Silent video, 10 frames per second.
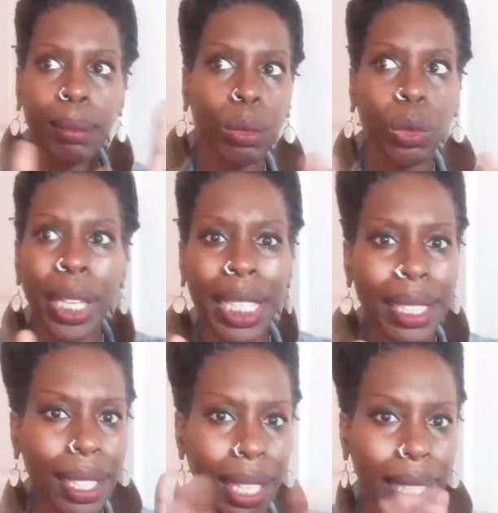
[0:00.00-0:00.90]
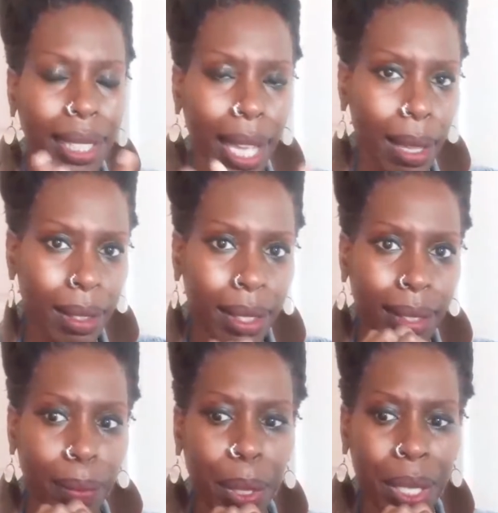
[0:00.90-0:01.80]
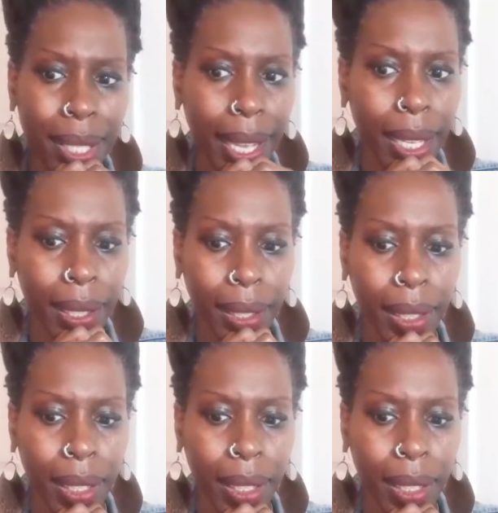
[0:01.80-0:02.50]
or anything like that per se.